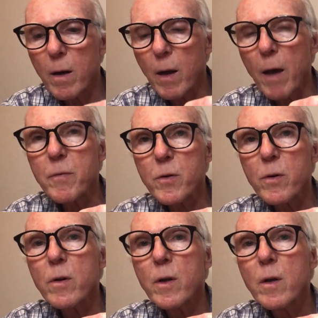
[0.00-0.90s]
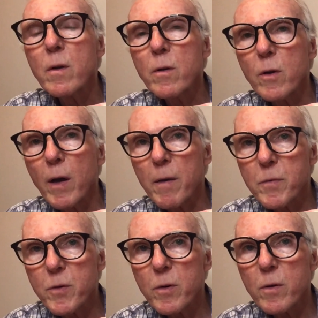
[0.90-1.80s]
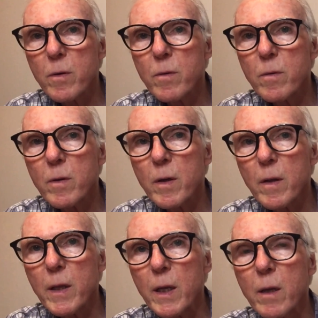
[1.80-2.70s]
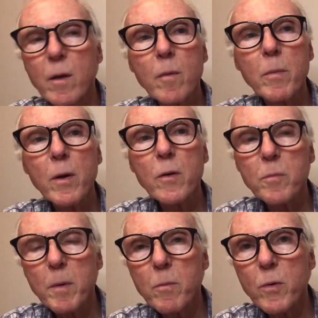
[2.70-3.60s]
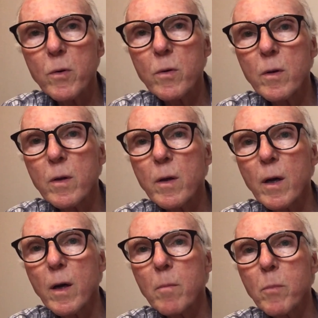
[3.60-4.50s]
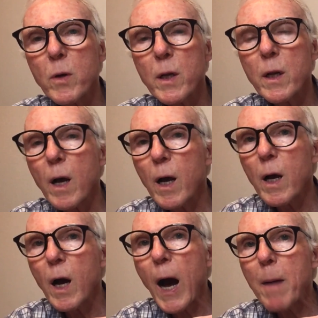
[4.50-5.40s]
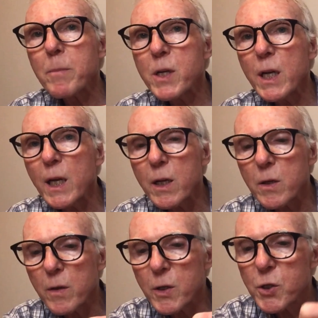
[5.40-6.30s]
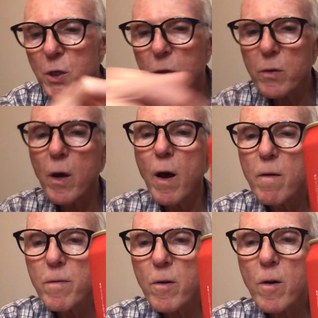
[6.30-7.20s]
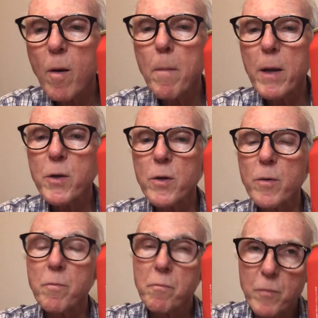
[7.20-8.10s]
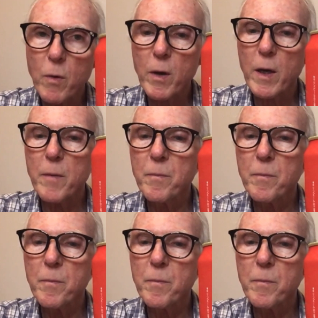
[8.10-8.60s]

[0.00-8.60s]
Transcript: After the beer has been brewed, putting a hop tea into the chilled fermenter. Okay.